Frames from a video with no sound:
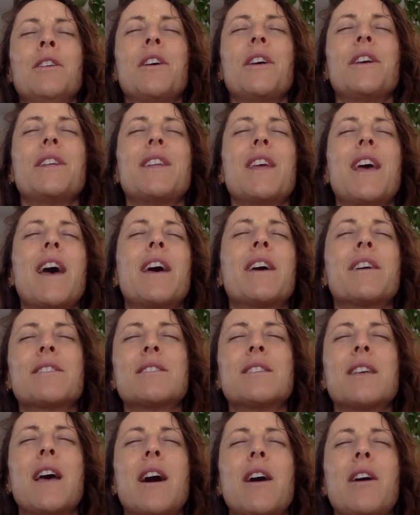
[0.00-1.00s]
And
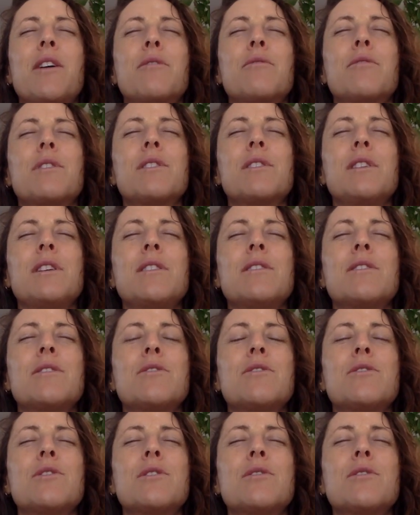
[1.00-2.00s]
exhale and release,
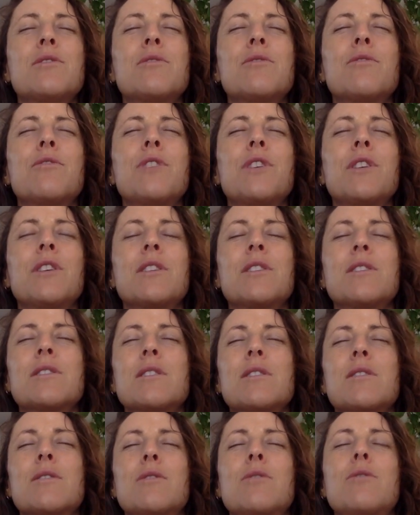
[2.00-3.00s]
and just feeling a
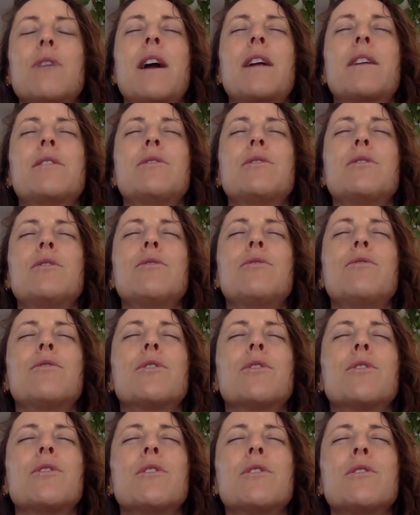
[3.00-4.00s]
sense of gratitude
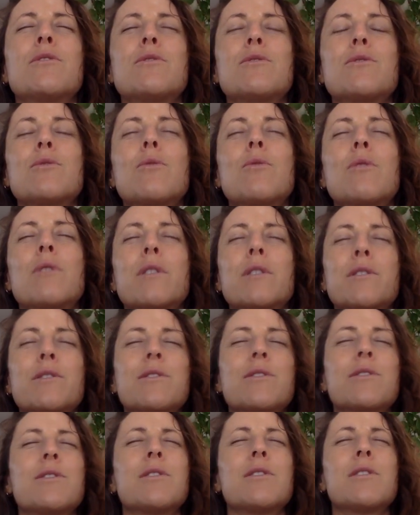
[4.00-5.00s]
for the
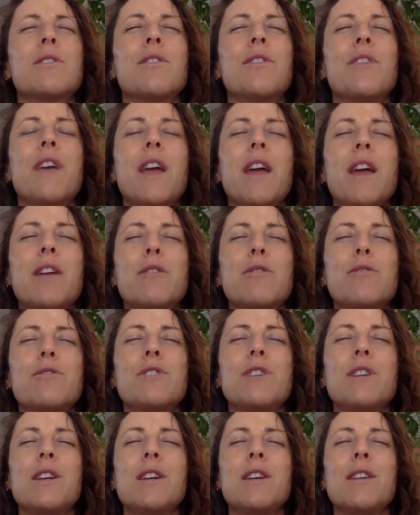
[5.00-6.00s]
source, the
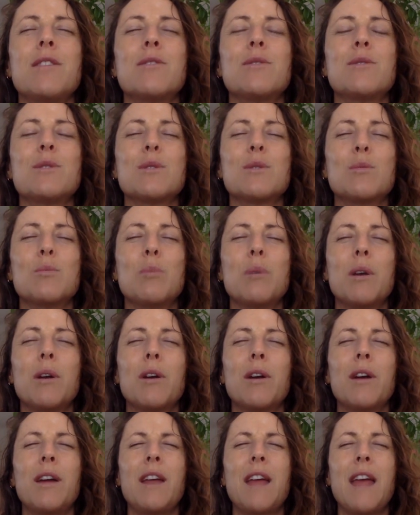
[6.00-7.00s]
energy, the
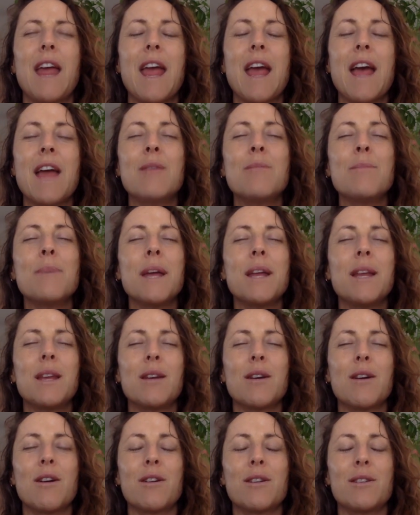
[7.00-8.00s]
spirit
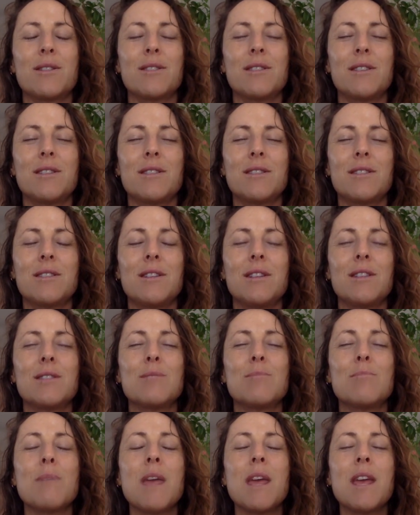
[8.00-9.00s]
animating our
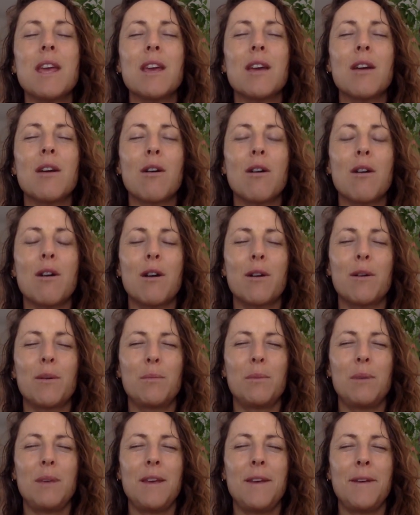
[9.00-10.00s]
existence, making our heart
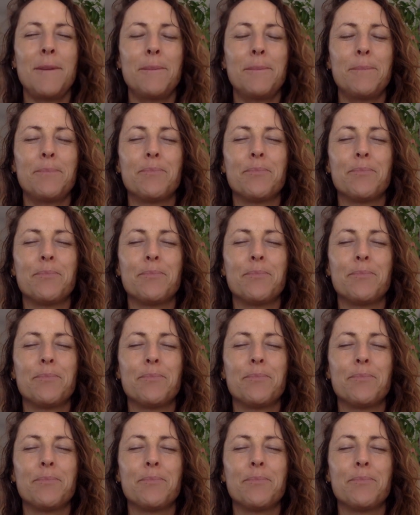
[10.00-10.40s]
beat.